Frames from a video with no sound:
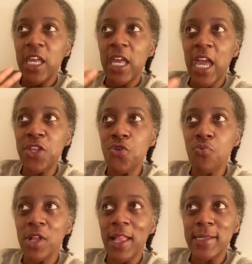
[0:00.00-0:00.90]
and you
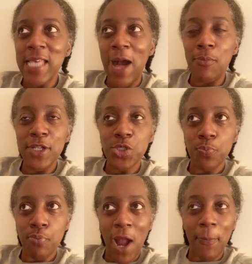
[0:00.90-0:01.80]
realize how
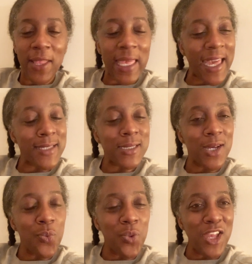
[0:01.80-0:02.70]
much
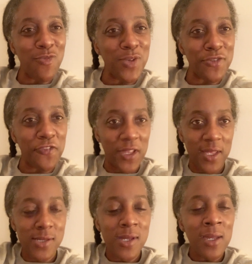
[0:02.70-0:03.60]
propaganda we have been
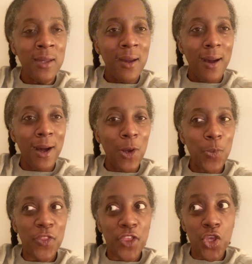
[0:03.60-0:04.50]
fed,
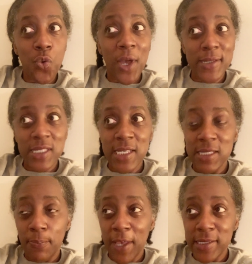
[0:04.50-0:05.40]
that the U.S. is
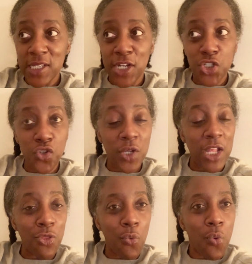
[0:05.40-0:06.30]
the best country
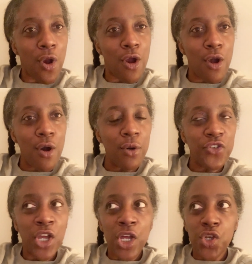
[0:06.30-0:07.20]
in the world.
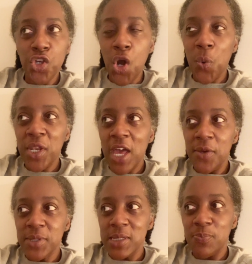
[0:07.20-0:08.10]
No one
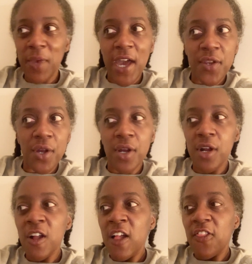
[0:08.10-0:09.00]
else is
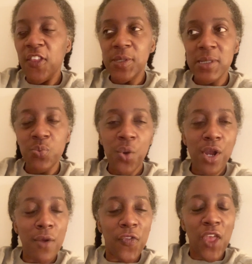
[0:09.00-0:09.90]
better. This is
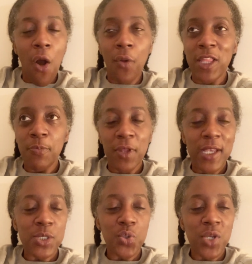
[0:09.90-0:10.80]
where the only
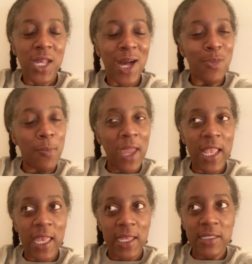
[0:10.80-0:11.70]
place you can come and
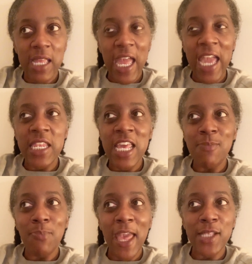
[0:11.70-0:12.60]
make it. And it
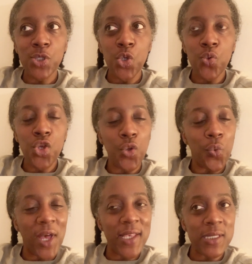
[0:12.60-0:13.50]
makes you
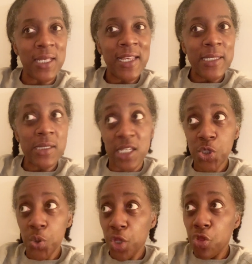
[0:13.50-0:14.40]
U.S.
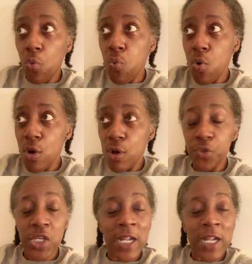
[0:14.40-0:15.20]
centric. The world